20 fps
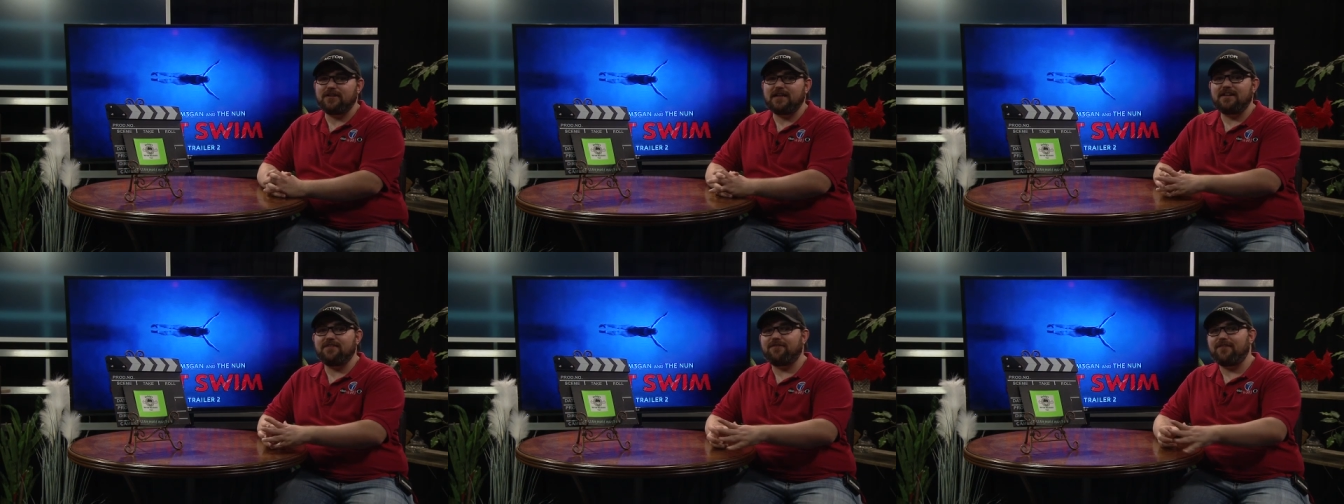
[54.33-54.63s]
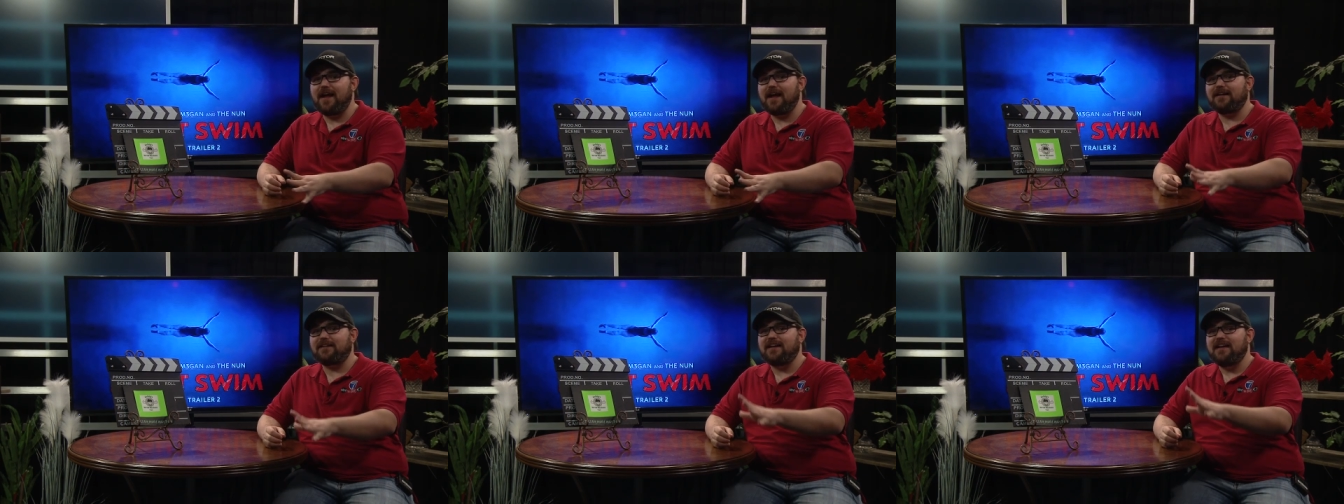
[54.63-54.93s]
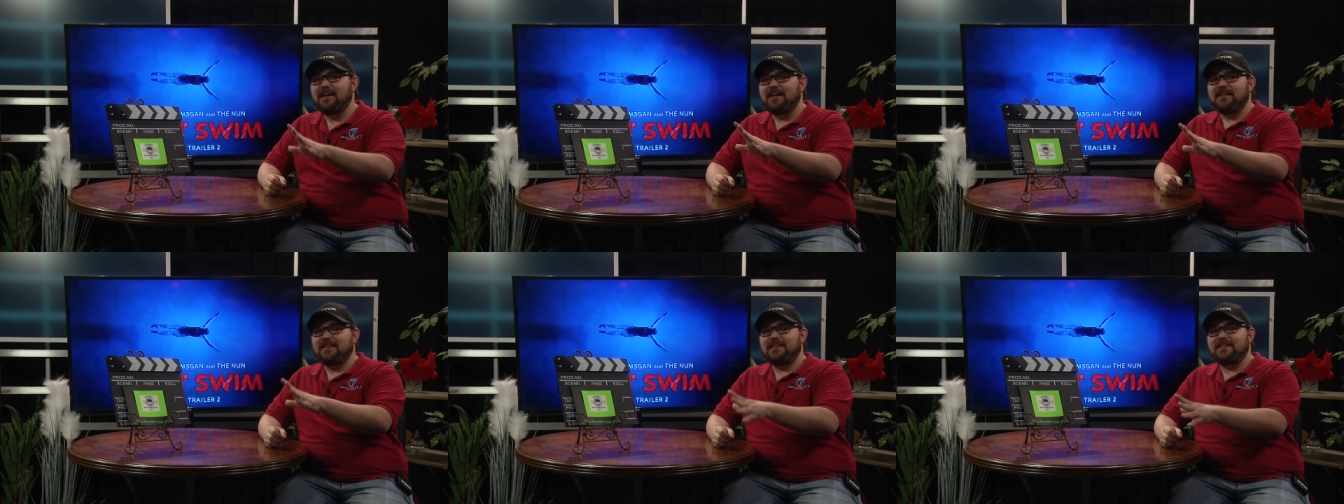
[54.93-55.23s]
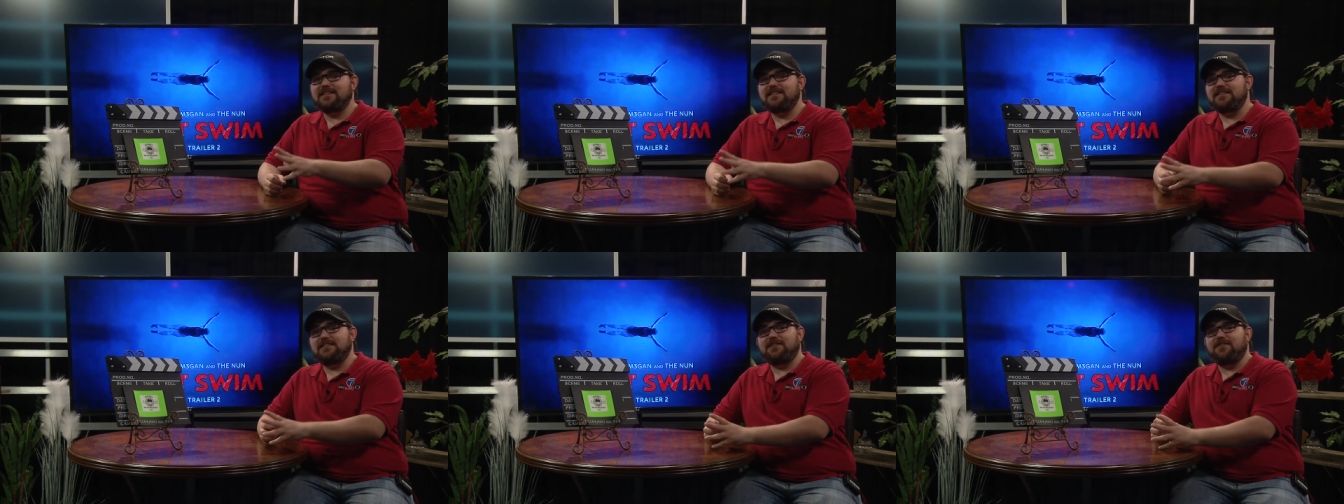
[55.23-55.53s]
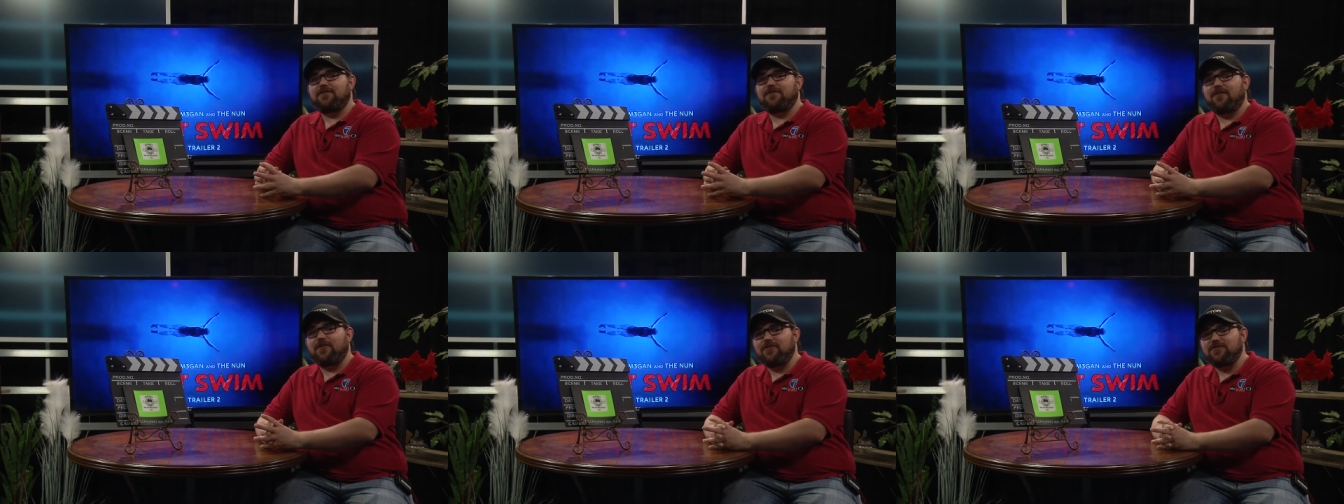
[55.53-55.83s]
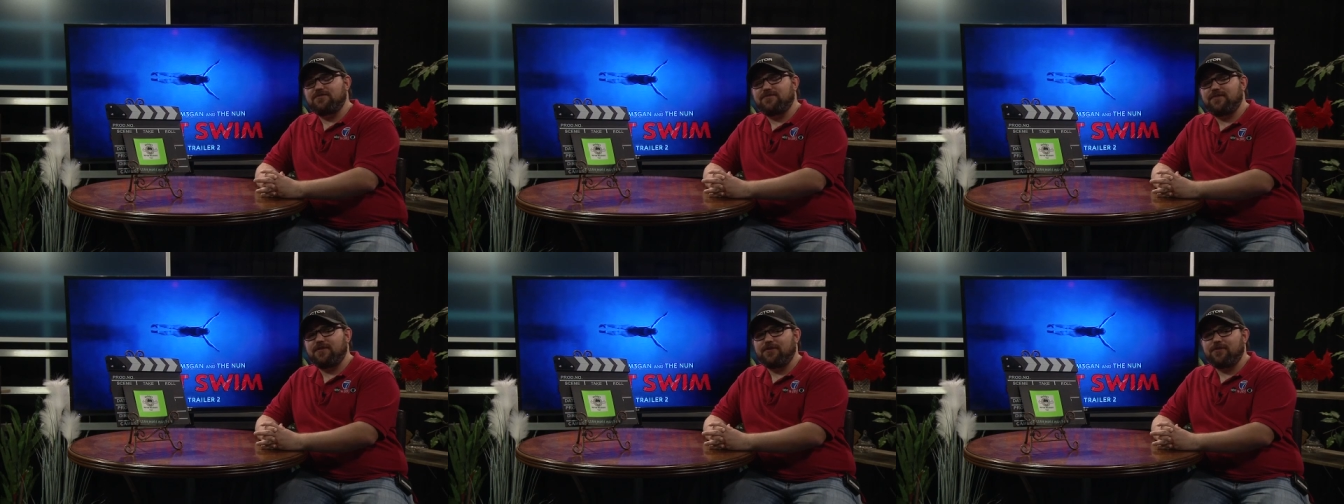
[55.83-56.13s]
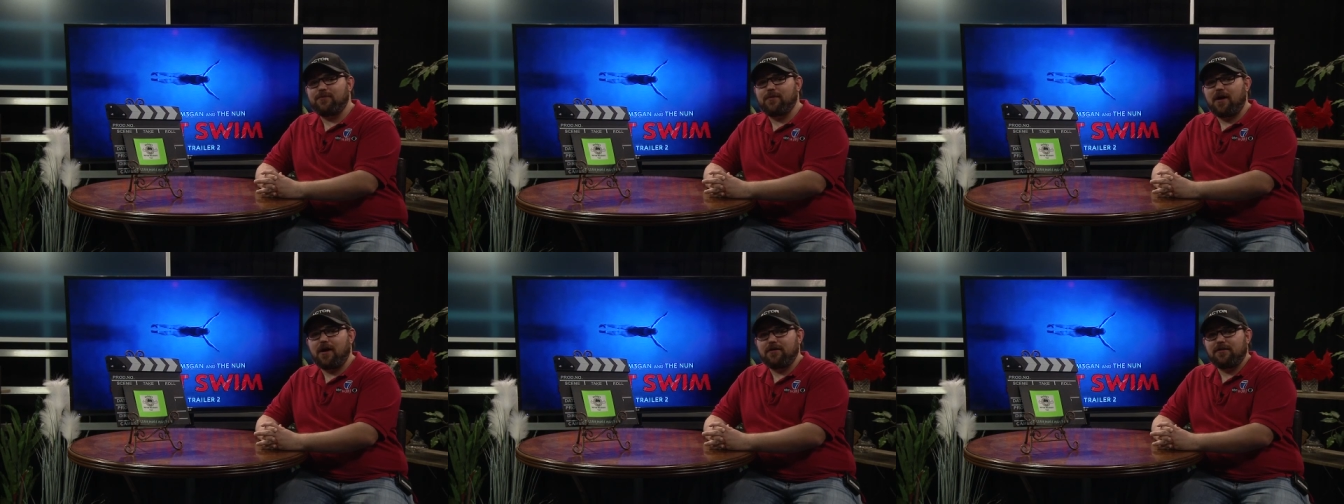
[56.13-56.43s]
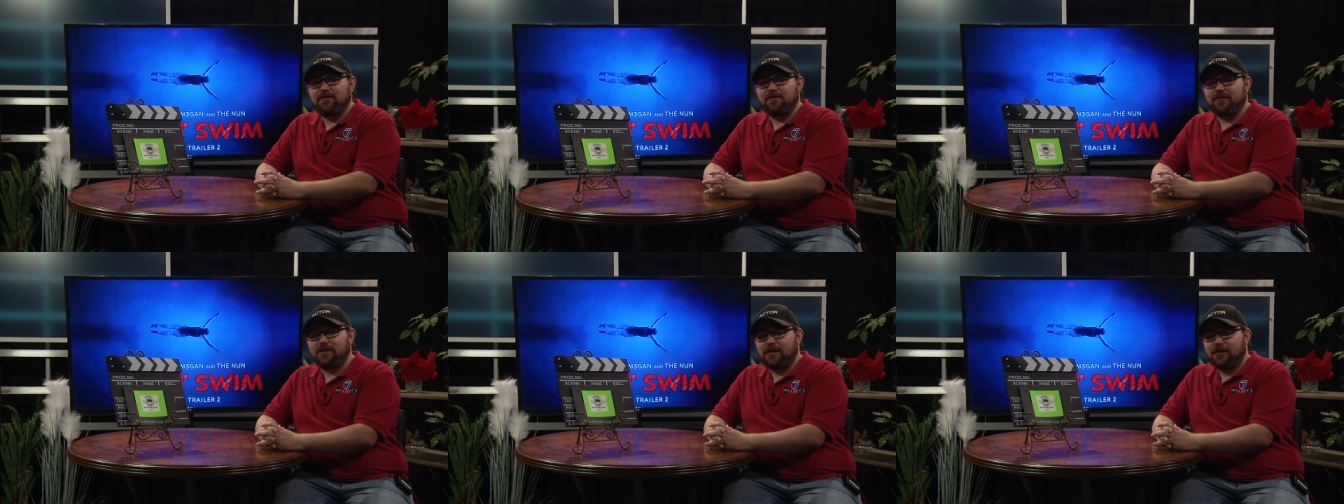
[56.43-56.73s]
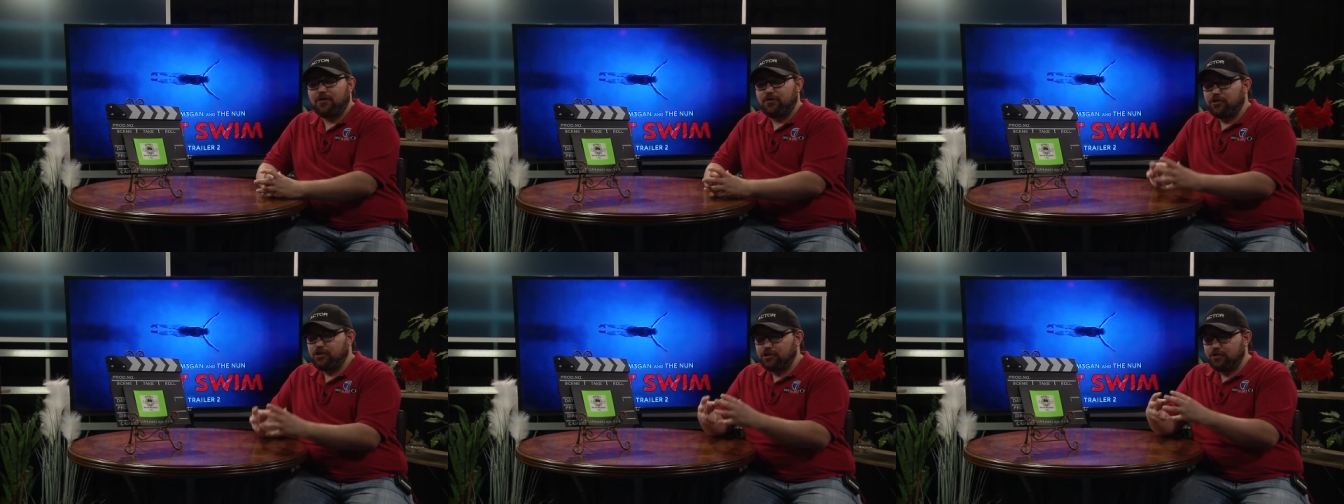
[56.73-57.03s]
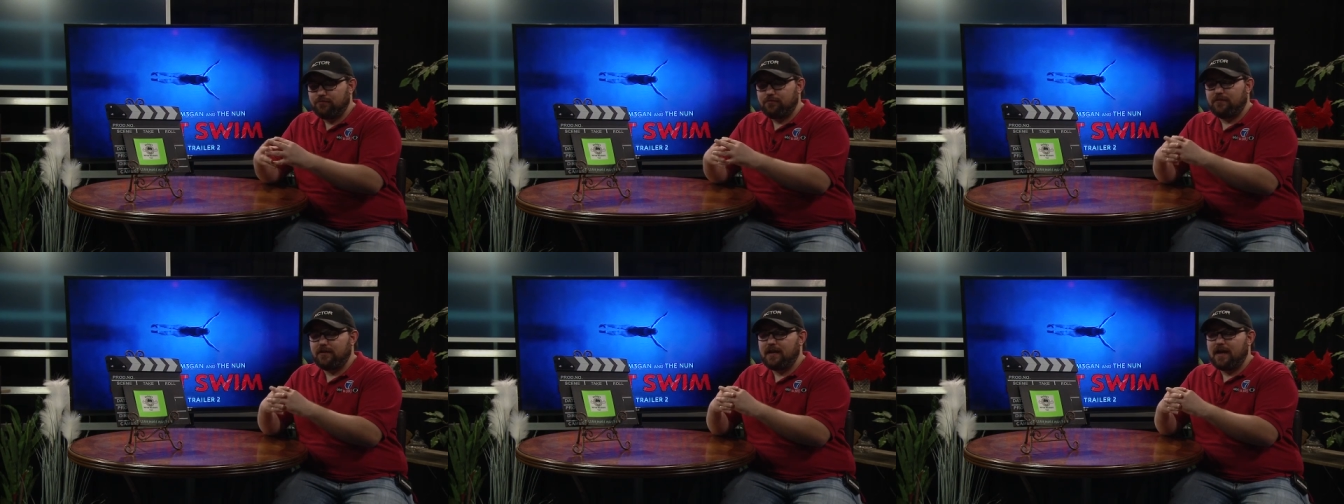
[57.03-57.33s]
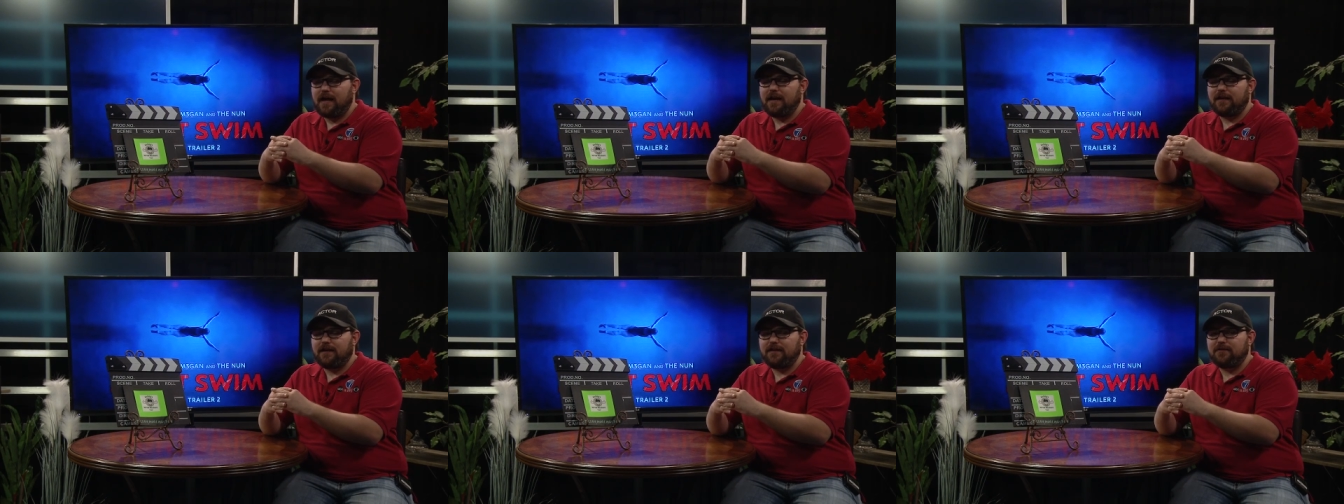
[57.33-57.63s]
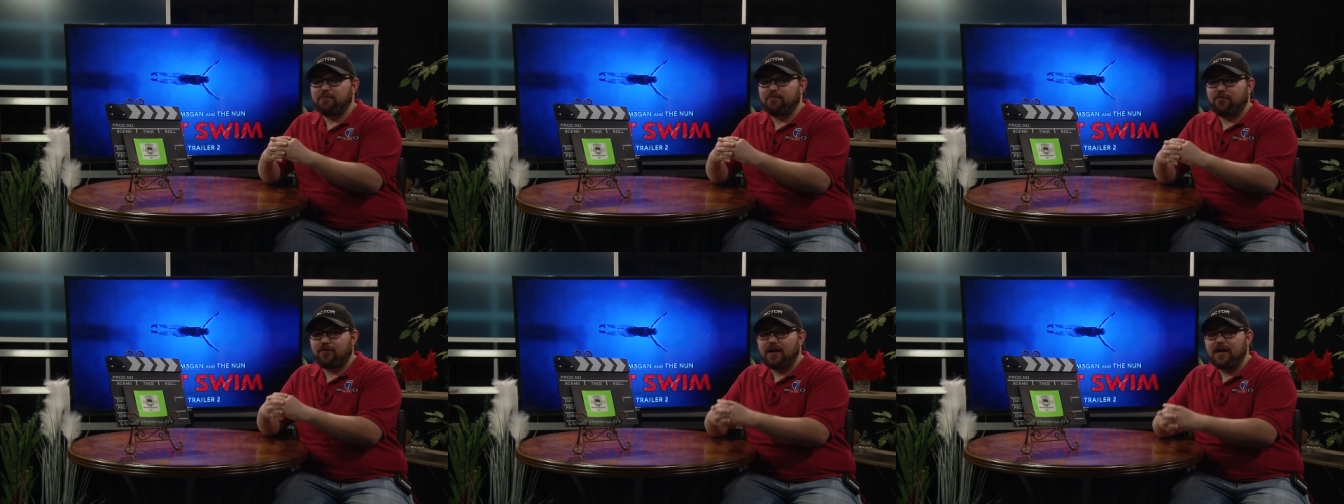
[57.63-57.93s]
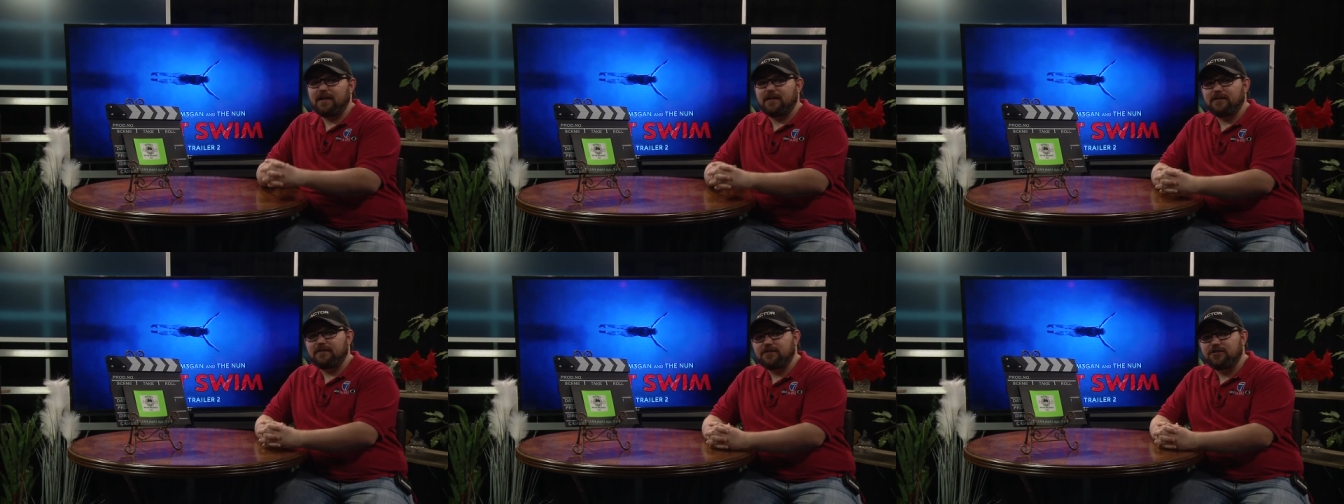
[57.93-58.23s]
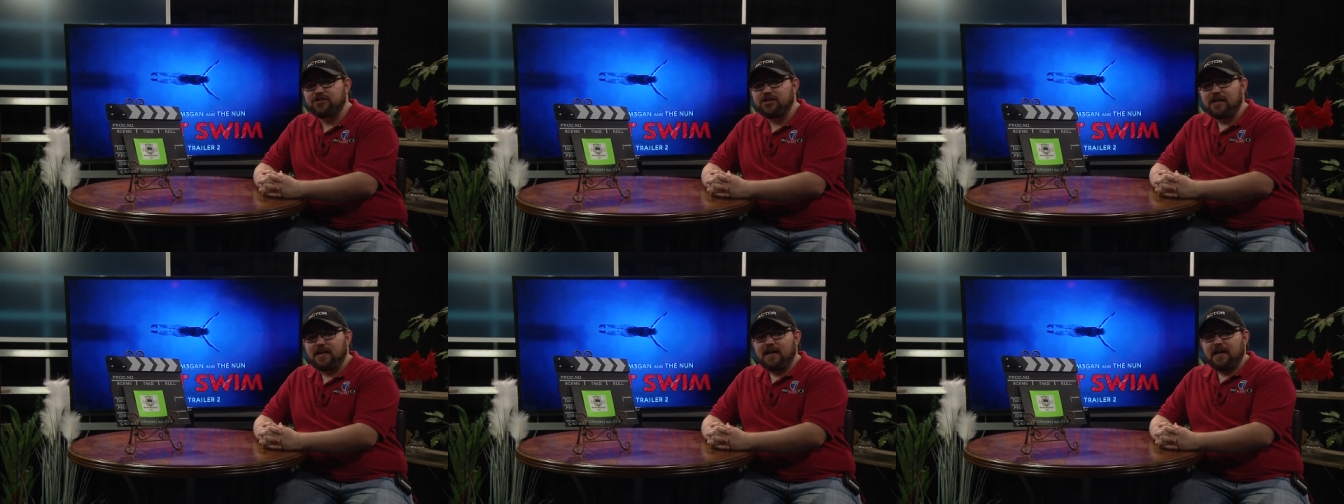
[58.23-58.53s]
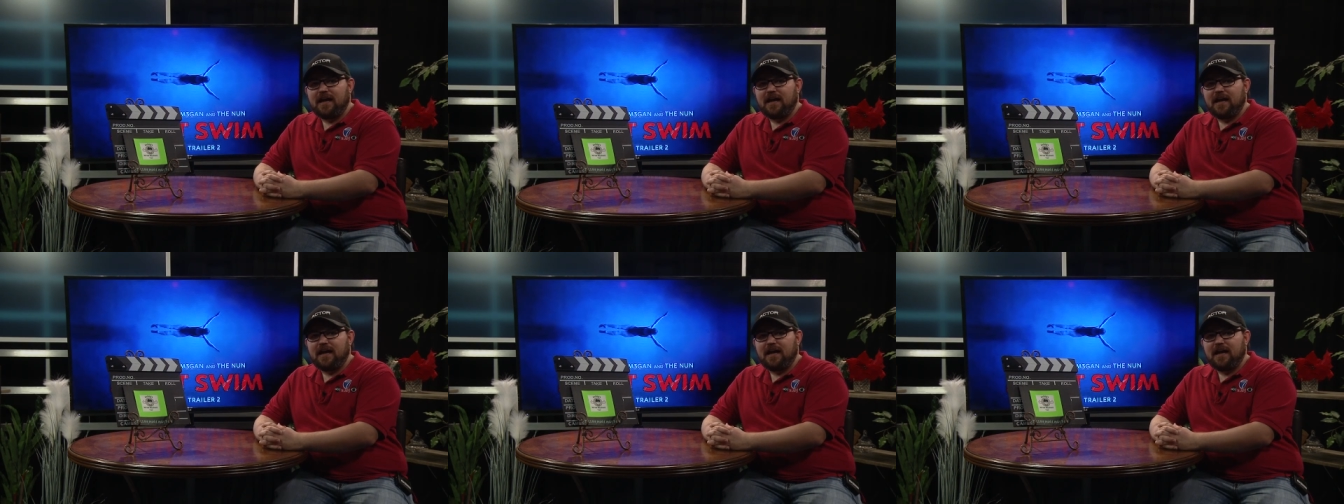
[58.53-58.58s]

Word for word: In fact, this is the first film under their United branch.